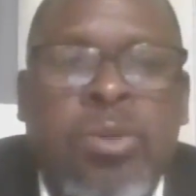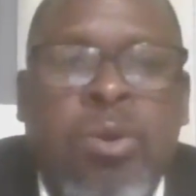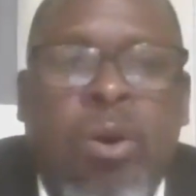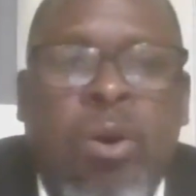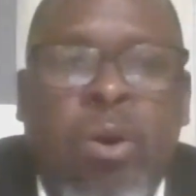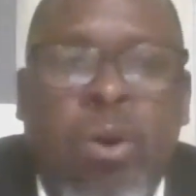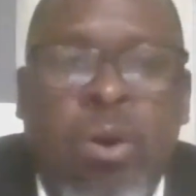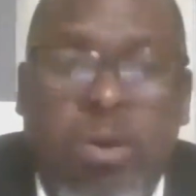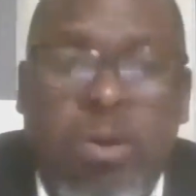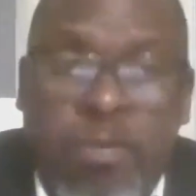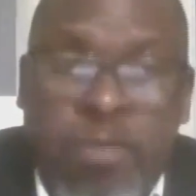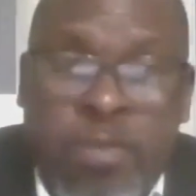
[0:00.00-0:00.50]

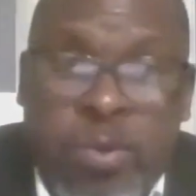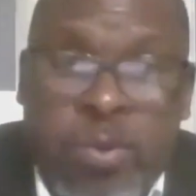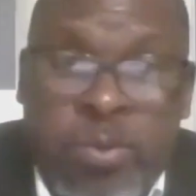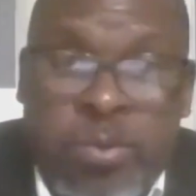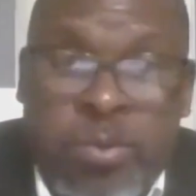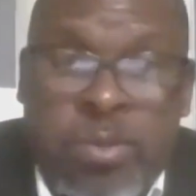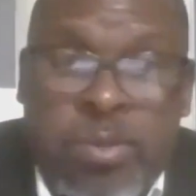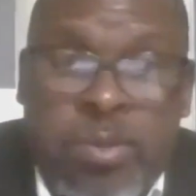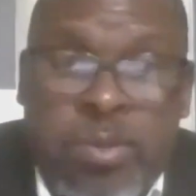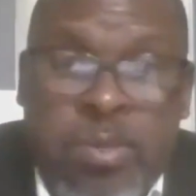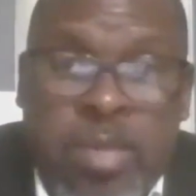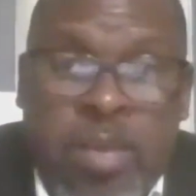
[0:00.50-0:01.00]
So all of
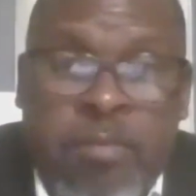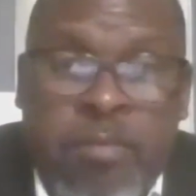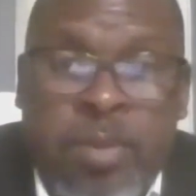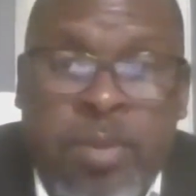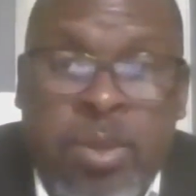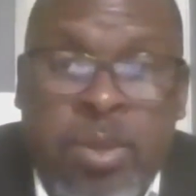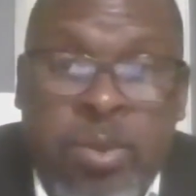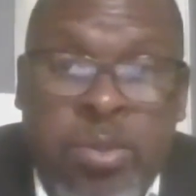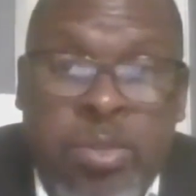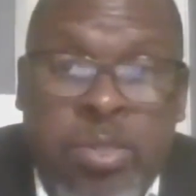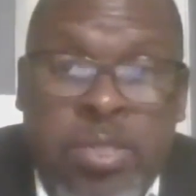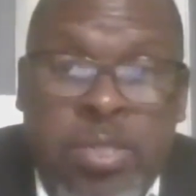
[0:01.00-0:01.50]
those
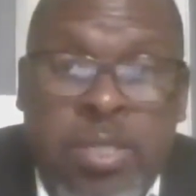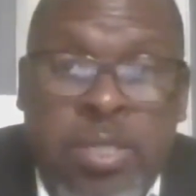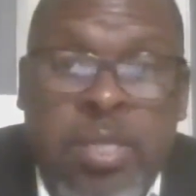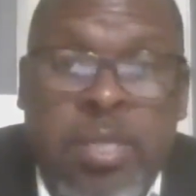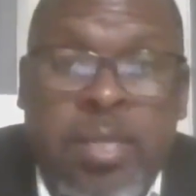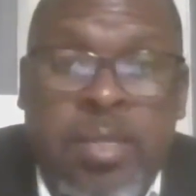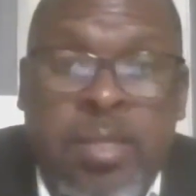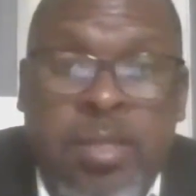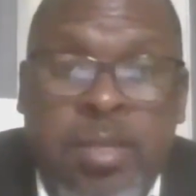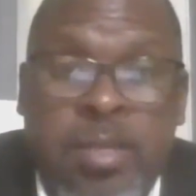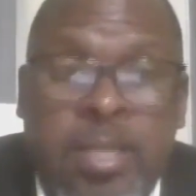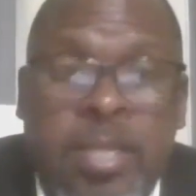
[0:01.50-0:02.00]
have been
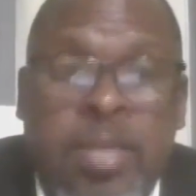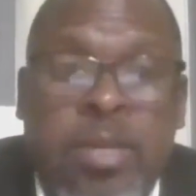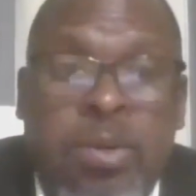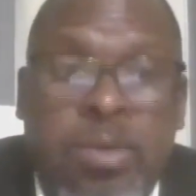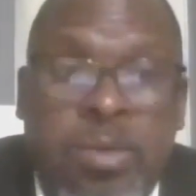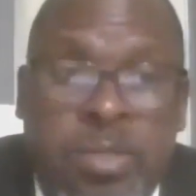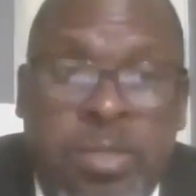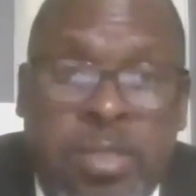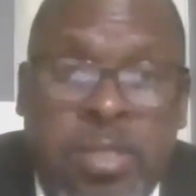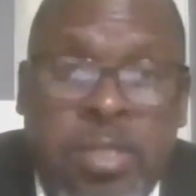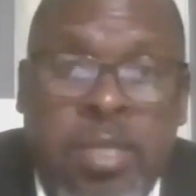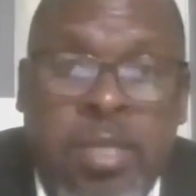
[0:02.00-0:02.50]
considered,
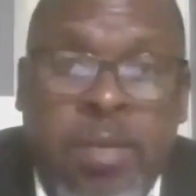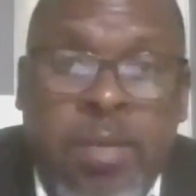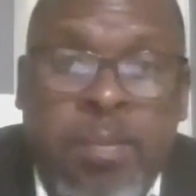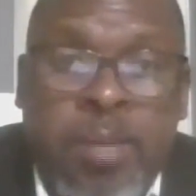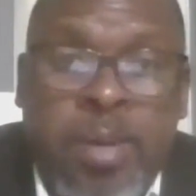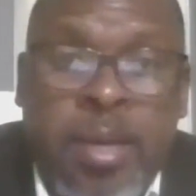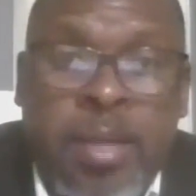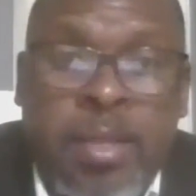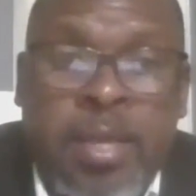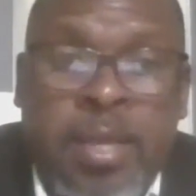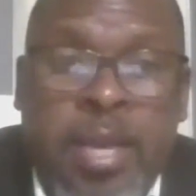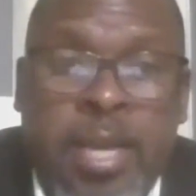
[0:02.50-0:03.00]

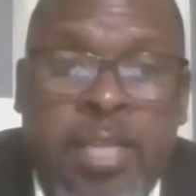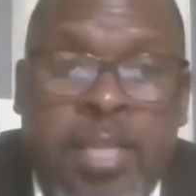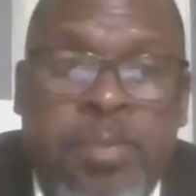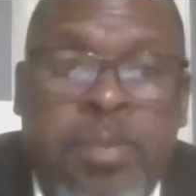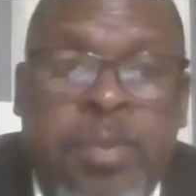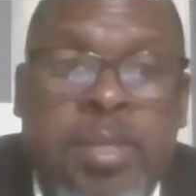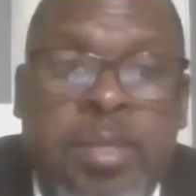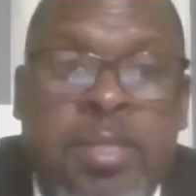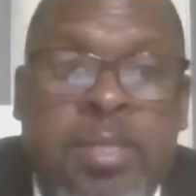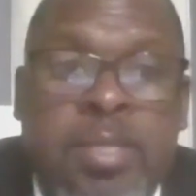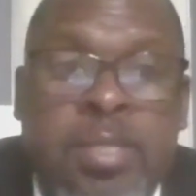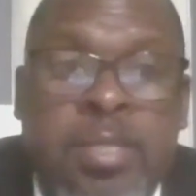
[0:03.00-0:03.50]
reconsidered by the
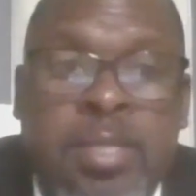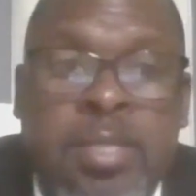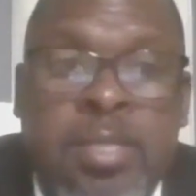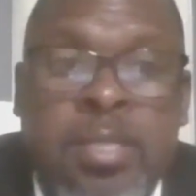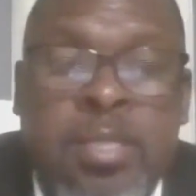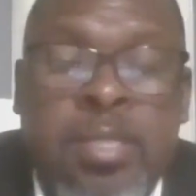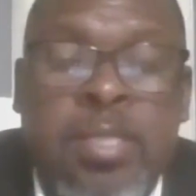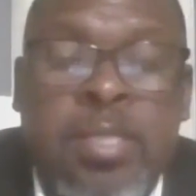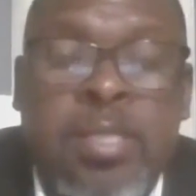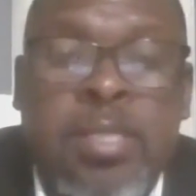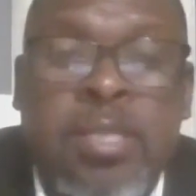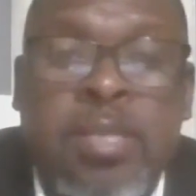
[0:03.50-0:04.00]
experts,
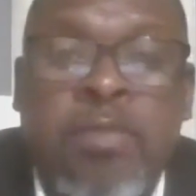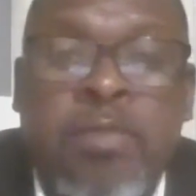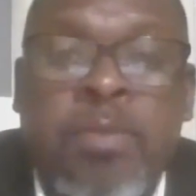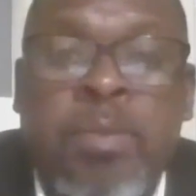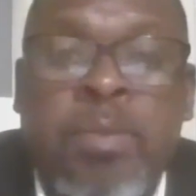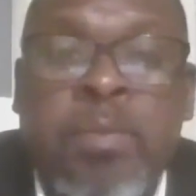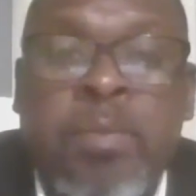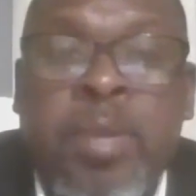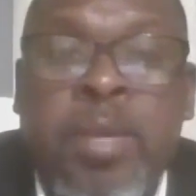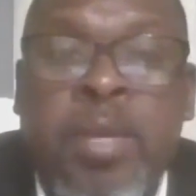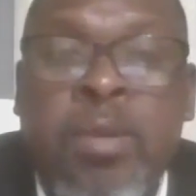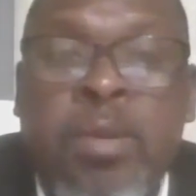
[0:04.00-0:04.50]
and
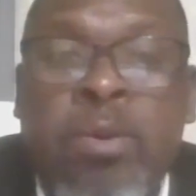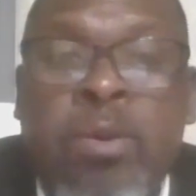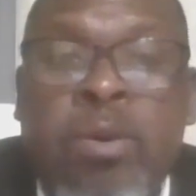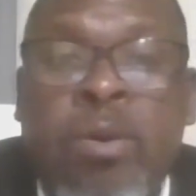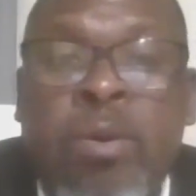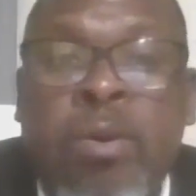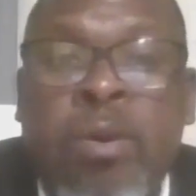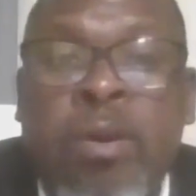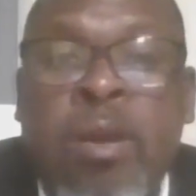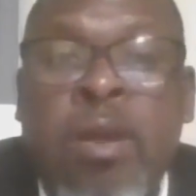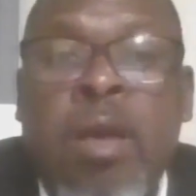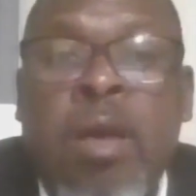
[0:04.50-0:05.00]
suggestions have been
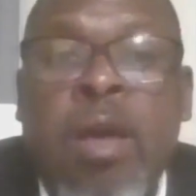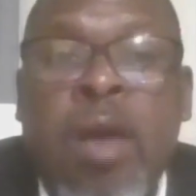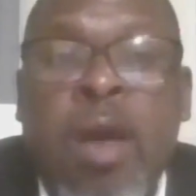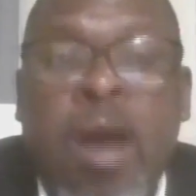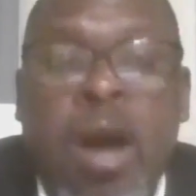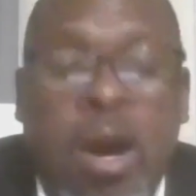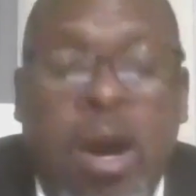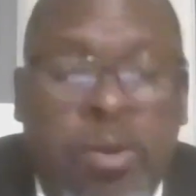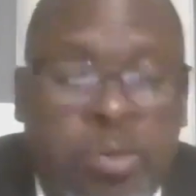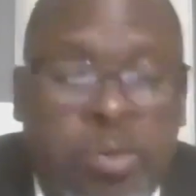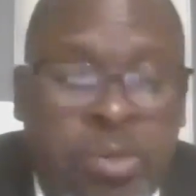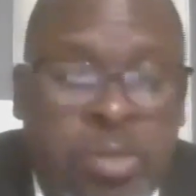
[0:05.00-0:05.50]
made on
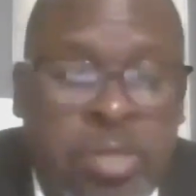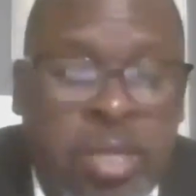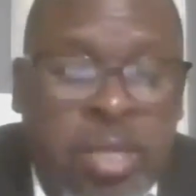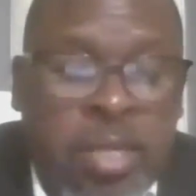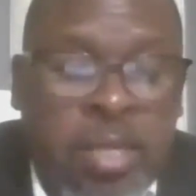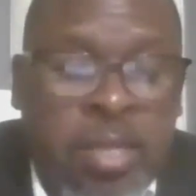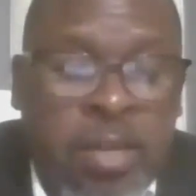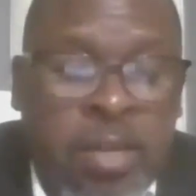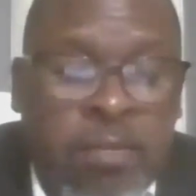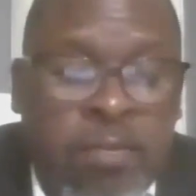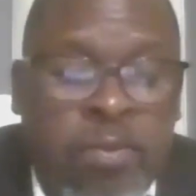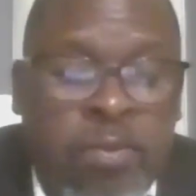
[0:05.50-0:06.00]
how to
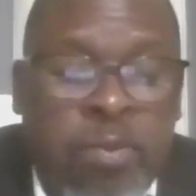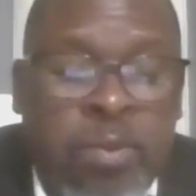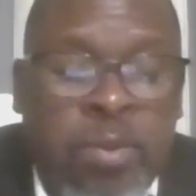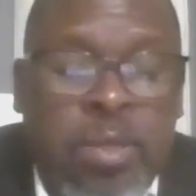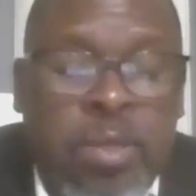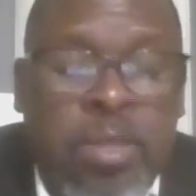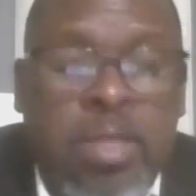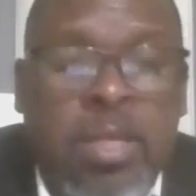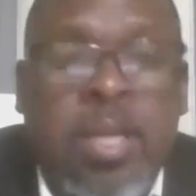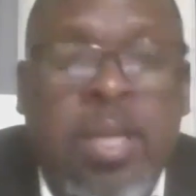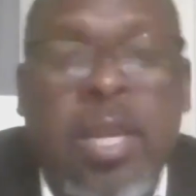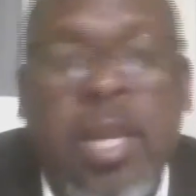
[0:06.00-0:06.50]
take that
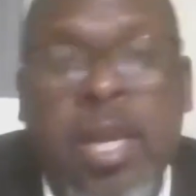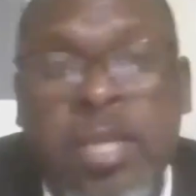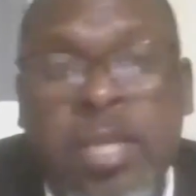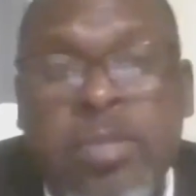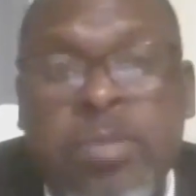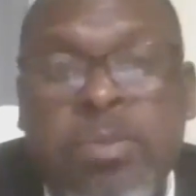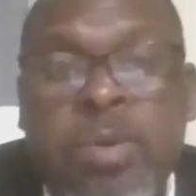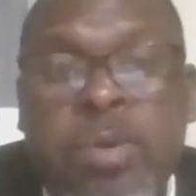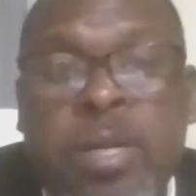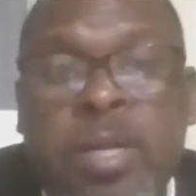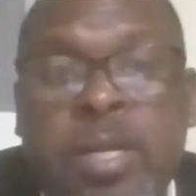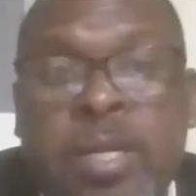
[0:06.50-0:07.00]
forward. The
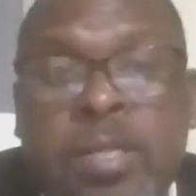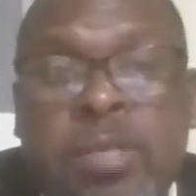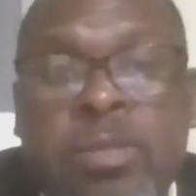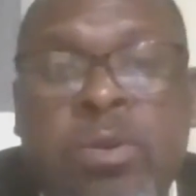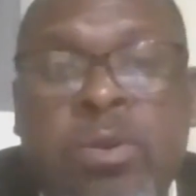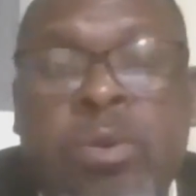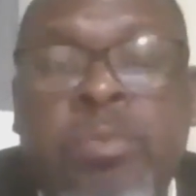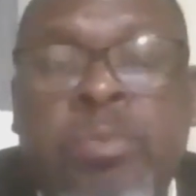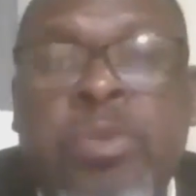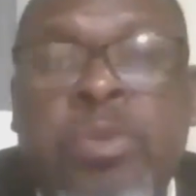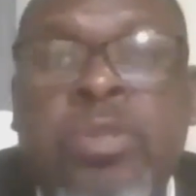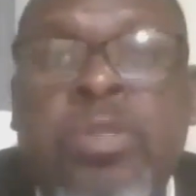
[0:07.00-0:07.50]
last one
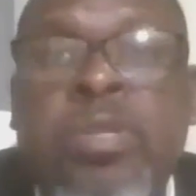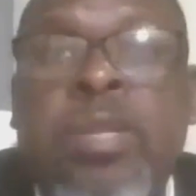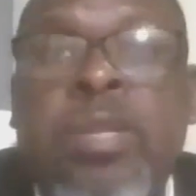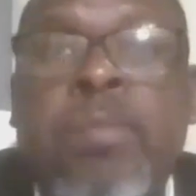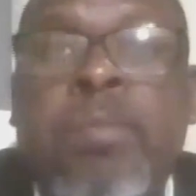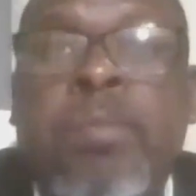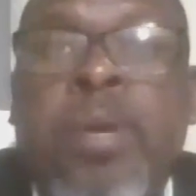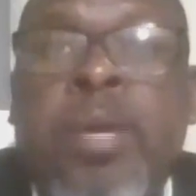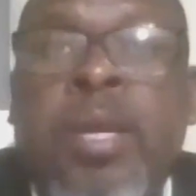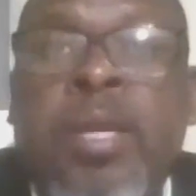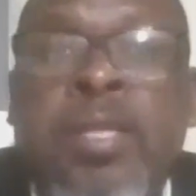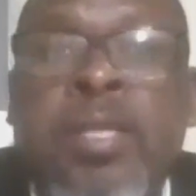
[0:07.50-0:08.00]
is
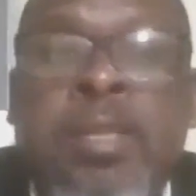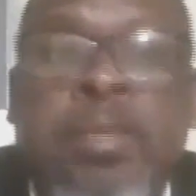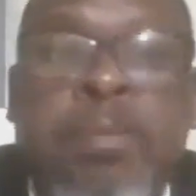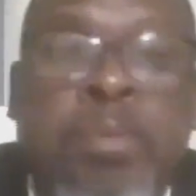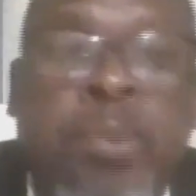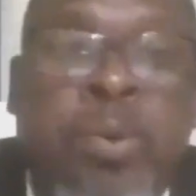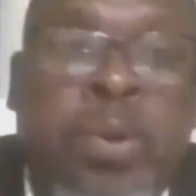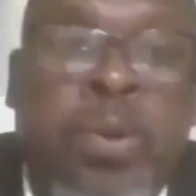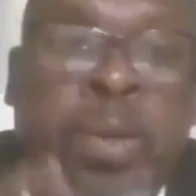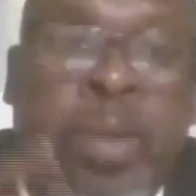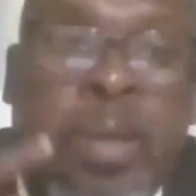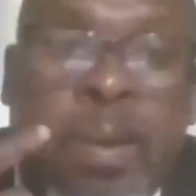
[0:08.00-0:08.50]
community and
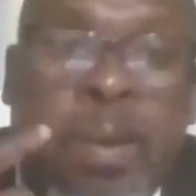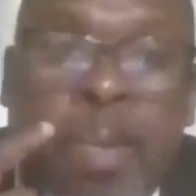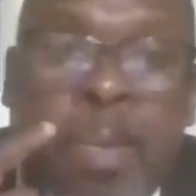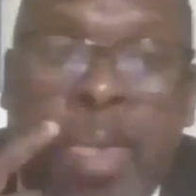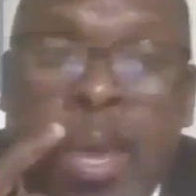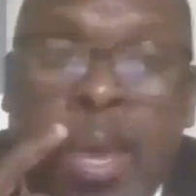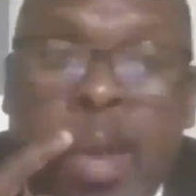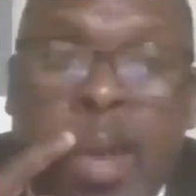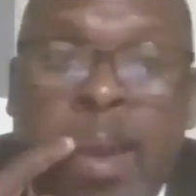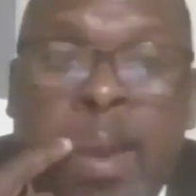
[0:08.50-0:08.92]
parent support,